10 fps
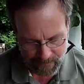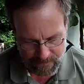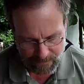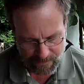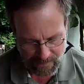
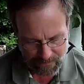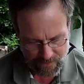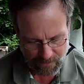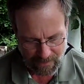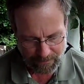
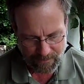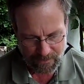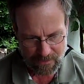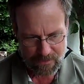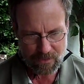sometimes
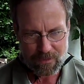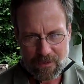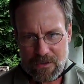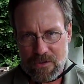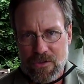ripening as
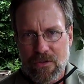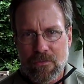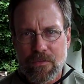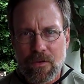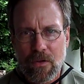early as
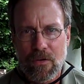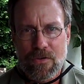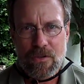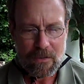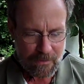June
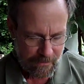1st.